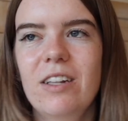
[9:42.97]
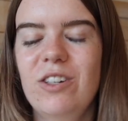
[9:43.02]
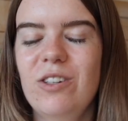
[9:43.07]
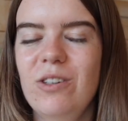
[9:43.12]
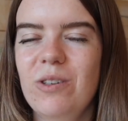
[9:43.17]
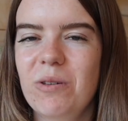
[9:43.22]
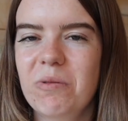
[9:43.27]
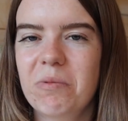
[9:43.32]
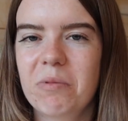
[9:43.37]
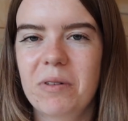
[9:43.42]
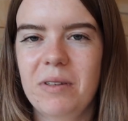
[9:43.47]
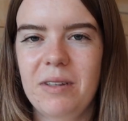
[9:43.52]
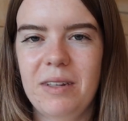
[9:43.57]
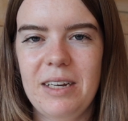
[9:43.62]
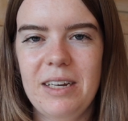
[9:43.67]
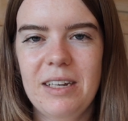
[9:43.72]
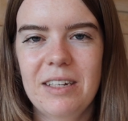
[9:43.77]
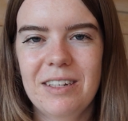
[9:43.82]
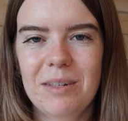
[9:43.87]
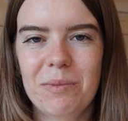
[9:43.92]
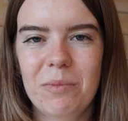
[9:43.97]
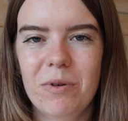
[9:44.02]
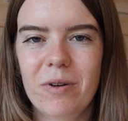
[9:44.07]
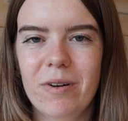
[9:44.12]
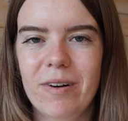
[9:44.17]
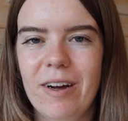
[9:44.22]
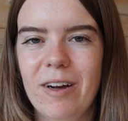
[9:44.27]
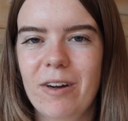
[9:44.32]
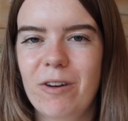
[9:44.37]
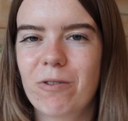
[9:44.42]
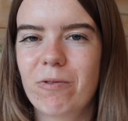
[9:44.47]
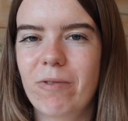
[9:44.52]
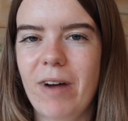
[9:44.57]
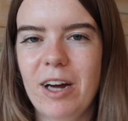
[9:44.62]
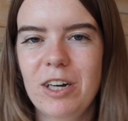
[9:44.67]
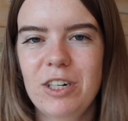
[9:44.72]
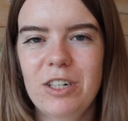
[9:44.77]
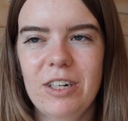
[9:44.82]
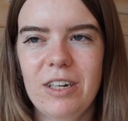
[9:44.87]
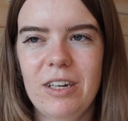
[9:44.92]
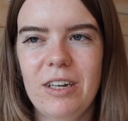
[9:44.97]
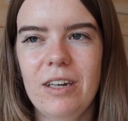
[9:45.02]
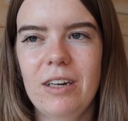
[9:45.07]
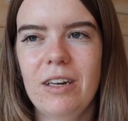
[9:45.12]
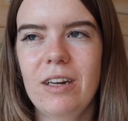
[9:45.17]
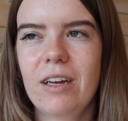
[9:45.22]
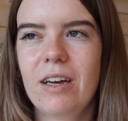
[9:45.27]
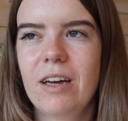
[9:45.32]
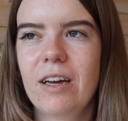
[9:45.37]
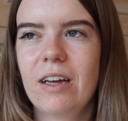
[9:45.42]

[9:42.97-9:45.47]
to release more aggression.